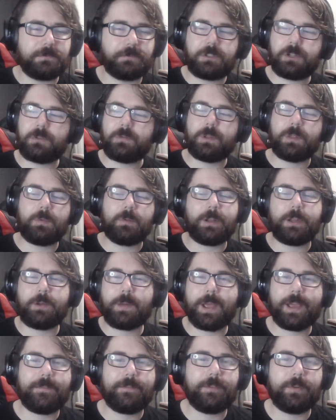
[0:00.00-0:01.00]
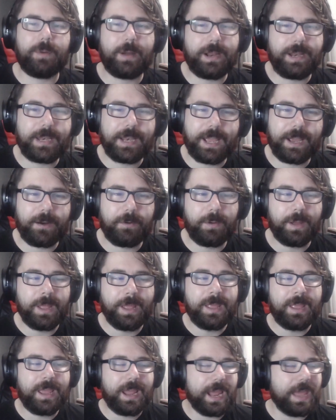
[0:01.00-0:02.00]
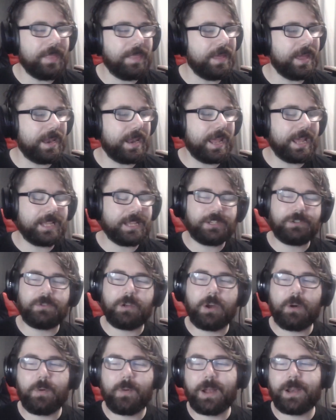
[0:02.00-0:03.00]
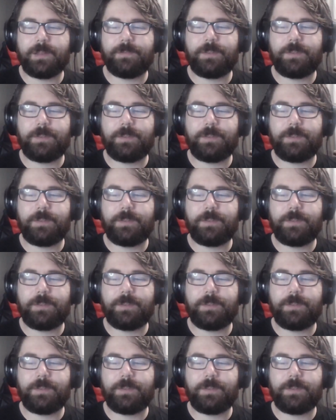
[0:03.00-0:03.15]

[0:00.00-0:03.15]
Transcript: Do with what you have for right now, and then as you go on,